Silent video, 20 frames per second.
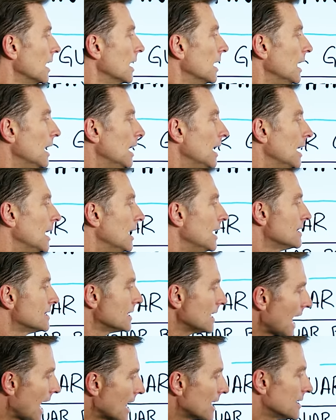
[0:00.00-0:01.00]
Uh, it's
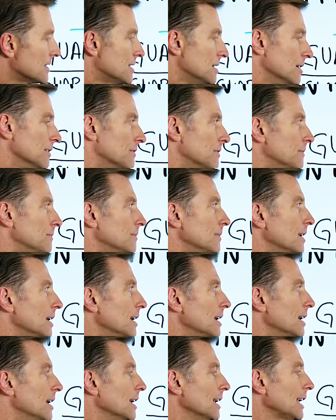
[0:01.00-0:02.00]
an additive.
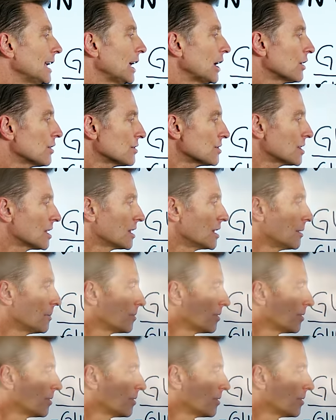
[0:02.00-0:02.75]
Here's the